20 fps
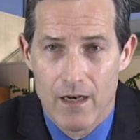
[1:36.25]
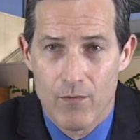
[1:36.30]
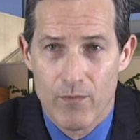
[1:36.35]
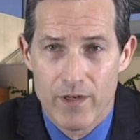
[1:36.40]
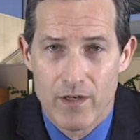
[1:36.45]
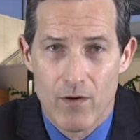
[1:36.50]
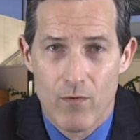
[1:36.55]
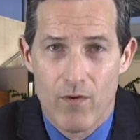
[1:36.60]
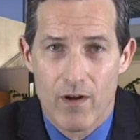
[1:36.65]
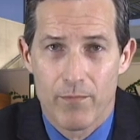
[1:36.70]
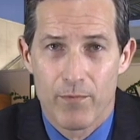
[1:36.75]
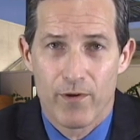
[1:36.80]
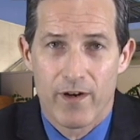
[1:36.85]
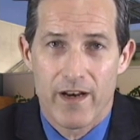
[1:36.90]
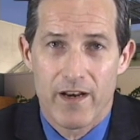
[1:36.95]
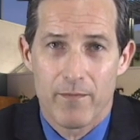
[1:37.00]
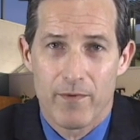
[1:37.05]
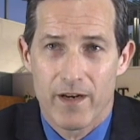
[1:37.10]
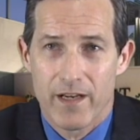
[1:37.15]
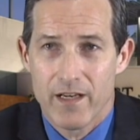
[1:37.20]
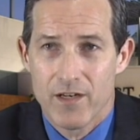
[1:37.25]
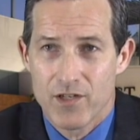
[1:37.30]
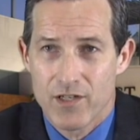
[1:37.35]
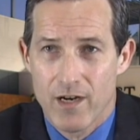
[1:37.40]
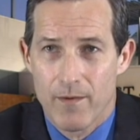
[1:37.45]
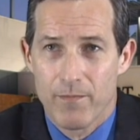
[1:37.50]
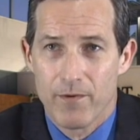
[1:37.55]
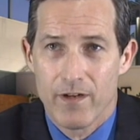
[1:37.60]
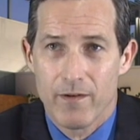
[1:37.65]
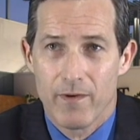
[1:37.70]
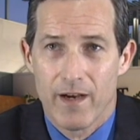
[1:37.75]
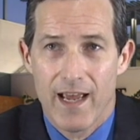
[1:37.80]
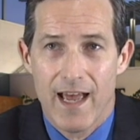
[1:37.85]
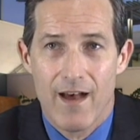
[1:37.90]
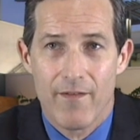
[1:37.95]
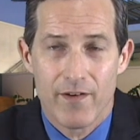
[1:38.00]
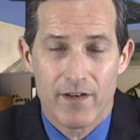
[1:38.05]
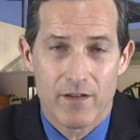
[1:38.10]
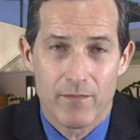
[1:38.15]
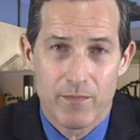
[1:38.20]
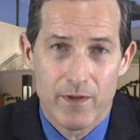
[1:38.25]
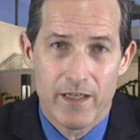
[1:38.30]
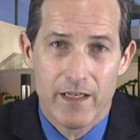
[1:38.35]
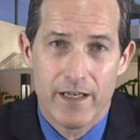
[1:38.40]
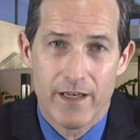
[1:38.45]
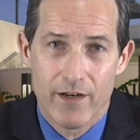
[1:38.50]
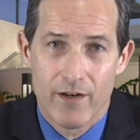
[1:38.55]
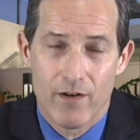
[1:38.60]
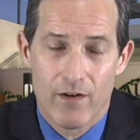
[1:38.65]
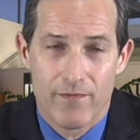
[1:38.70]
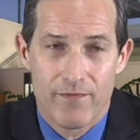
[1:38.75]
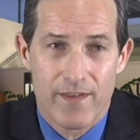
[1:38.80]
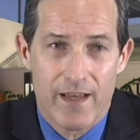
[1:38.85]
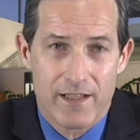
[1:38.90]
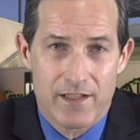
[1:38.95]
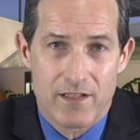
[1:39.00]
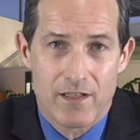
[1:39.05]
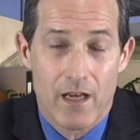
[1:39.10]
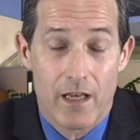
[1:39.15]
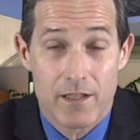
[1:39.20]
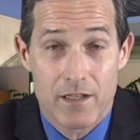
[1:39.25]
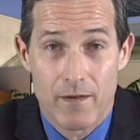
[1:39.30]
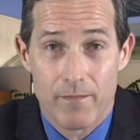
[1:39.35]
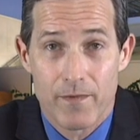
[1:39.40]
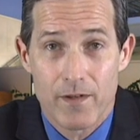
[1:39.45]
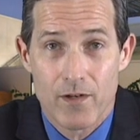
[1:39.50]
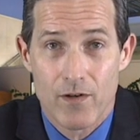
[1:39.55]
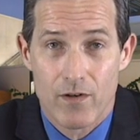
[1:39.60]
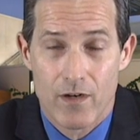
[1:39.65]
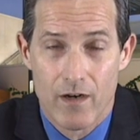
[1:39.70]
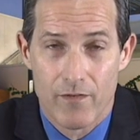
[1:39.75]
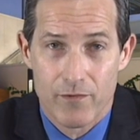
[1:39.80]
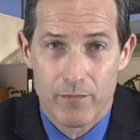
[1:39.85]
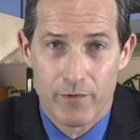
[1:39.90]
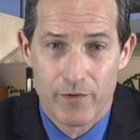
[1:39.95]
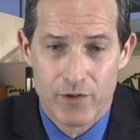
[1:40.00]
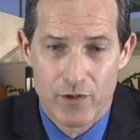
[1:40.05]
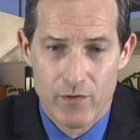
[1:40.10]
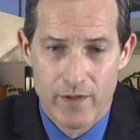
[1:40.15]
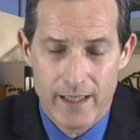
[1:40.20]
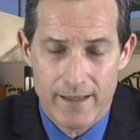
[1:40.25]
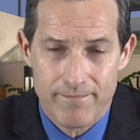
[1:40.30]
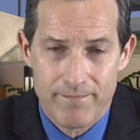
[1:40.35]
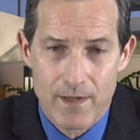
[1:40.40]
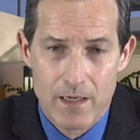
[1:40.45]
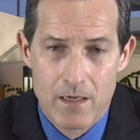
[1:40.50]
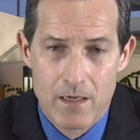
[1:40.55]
We don't want to put anybody in jeopardy by having to be here if that's not something you're comfortable doing.